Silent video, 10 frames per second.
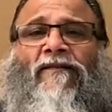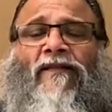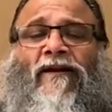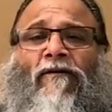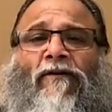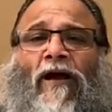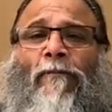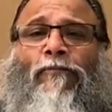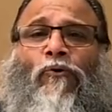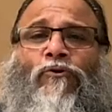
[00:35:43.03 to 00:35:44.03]
That our
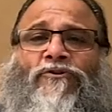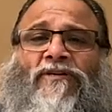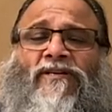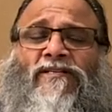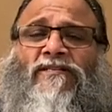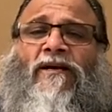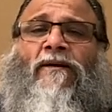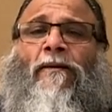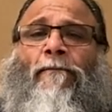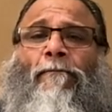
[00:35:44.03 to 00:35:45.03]
approach is
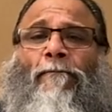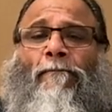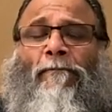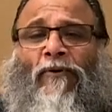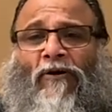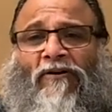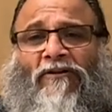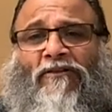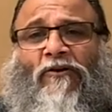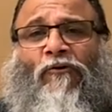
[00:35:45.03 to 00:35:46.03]

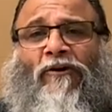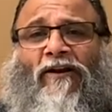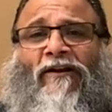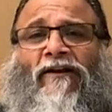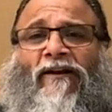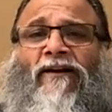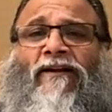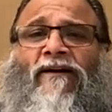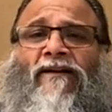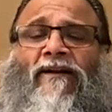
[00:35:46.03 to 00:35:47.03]
Prakriti
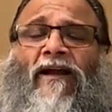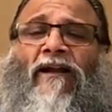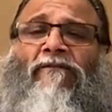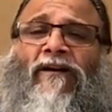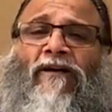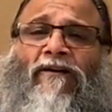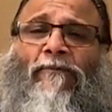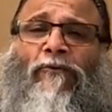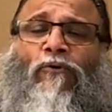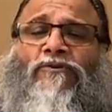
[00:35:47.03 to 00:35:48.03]
oriented. And when our
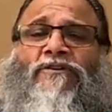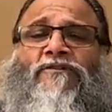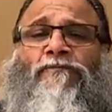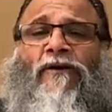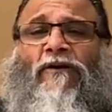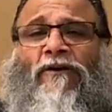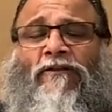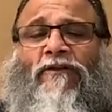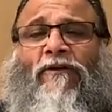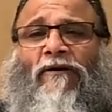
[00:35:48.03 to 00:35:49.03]
approach is
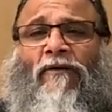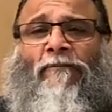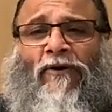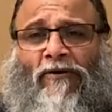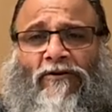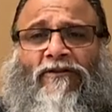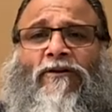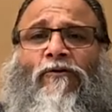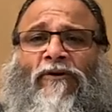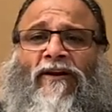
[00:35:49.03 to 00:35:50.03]
Prakriti,
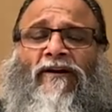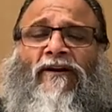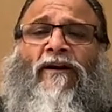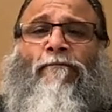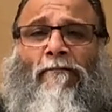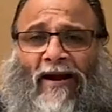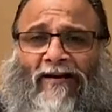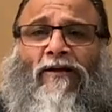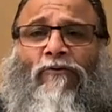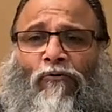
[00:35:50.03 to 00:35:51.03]
Prakriti oriented,
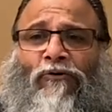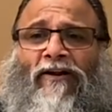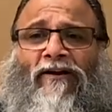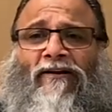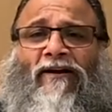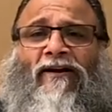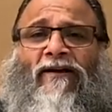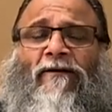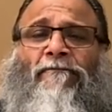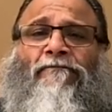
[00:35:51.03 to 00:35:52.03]
matter oriented,
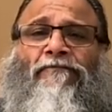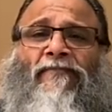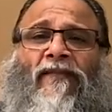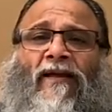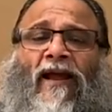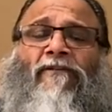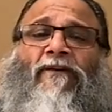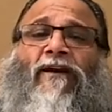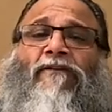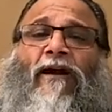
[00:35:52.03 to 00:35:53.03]
and
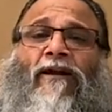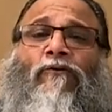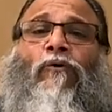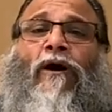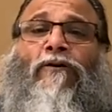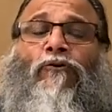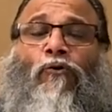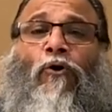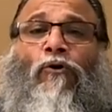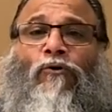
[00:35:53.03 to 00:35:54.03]
we are trying to
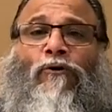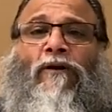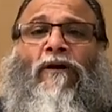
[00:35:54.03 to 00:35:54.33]
control